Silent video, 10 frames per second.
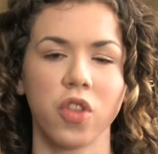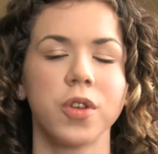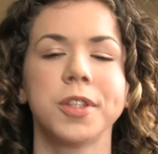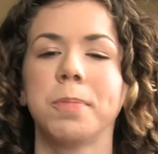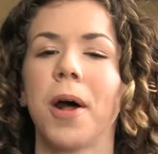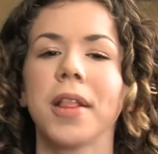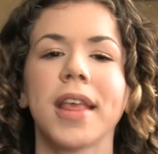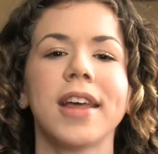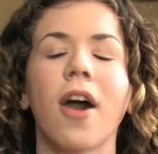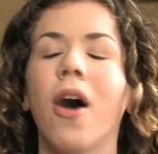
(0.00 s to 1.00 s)
The response
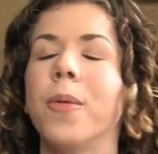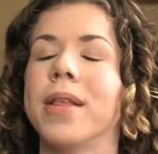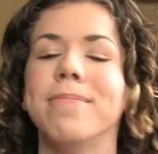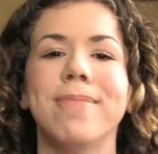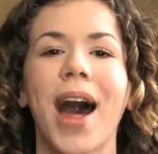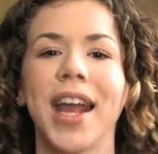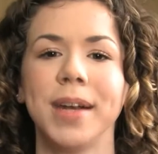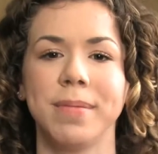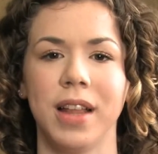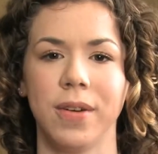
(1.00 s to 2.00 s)
I got was
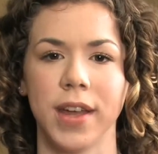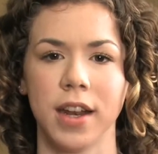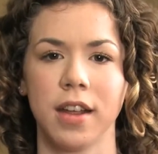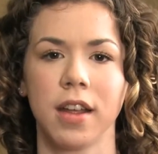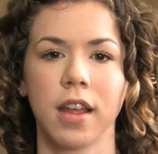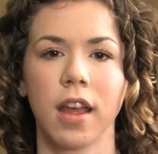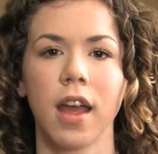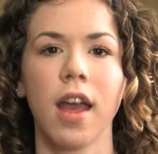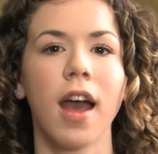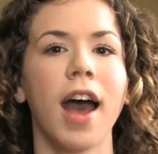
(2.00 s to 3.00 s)
mind-blowing.
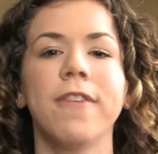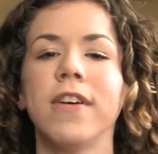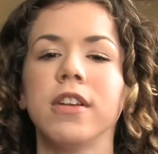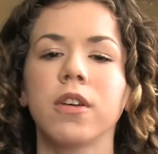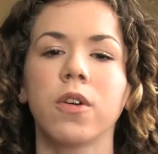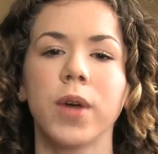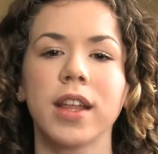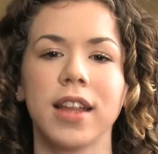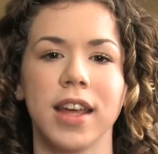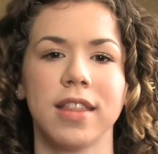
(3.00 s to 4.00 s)
I found out
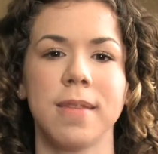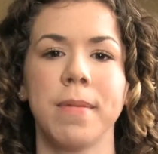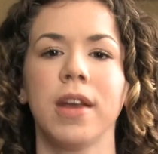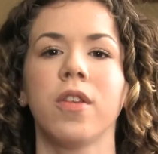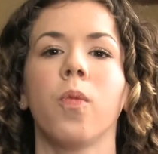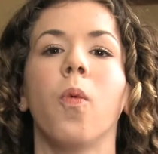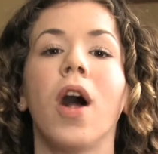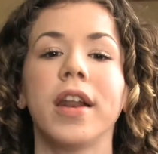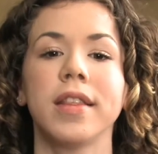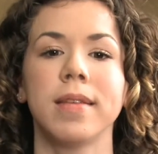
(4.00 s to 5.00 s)
quickly that mayors
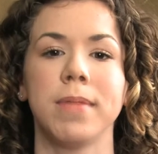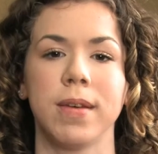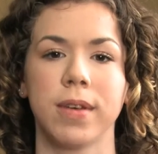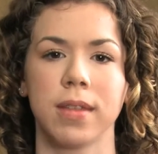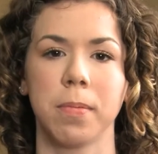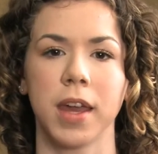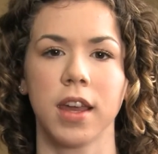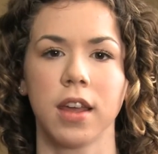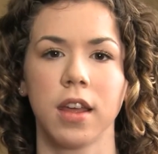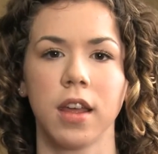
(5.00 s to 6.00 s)
wanted to meet with
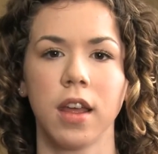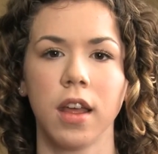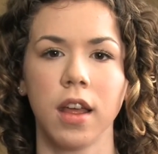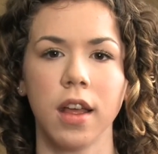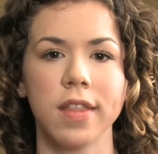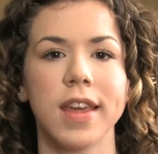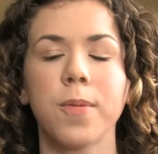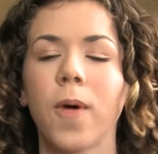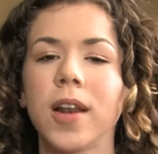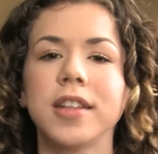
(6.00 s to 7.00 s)
me. They
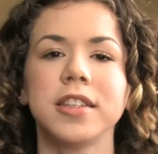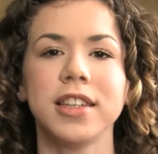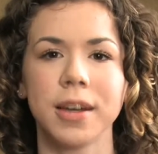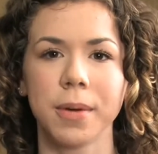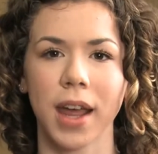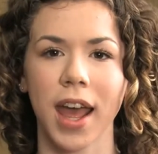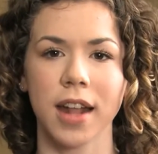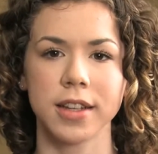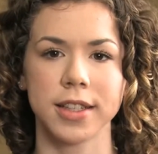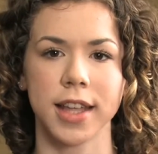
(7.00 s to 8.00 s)
wanted to hear what I
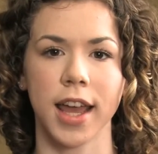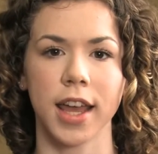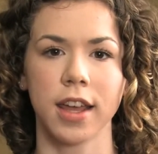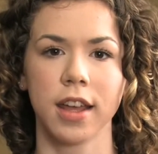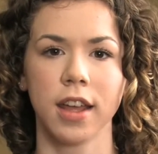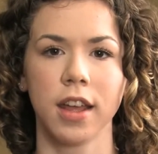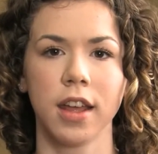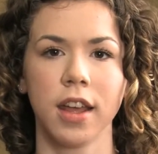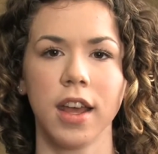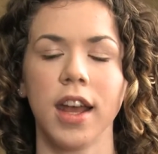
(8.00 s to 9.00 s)
had to say.
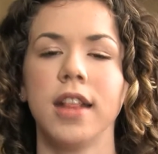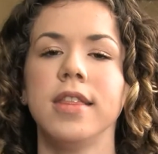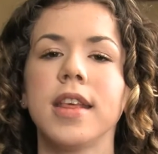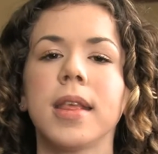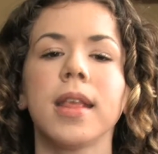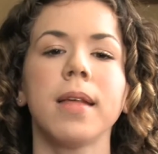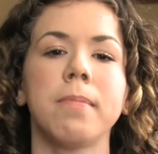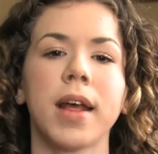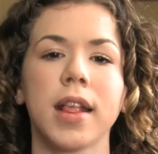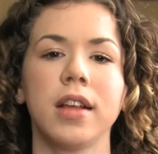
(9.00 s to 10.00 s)
And this is
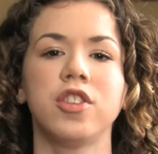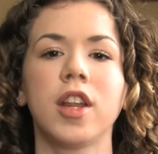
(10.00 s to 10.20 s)
a message